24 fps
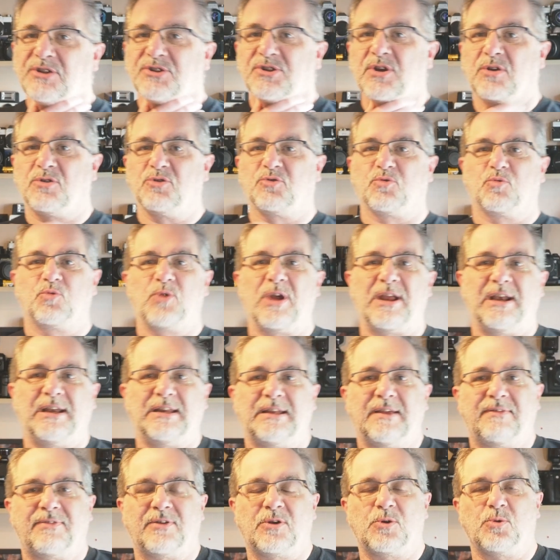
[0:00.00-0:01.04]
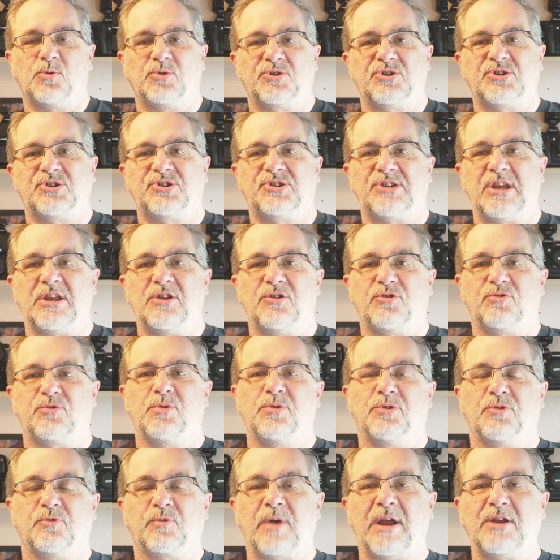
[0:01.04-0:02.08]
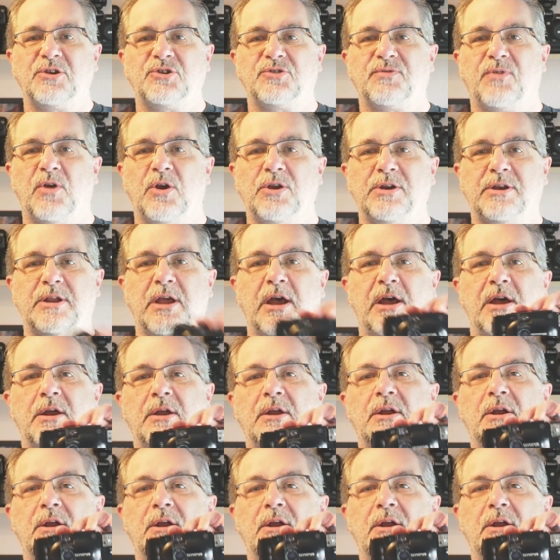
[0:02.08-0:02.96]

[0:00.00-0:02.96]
so it's really difficult to see through the rangefinder.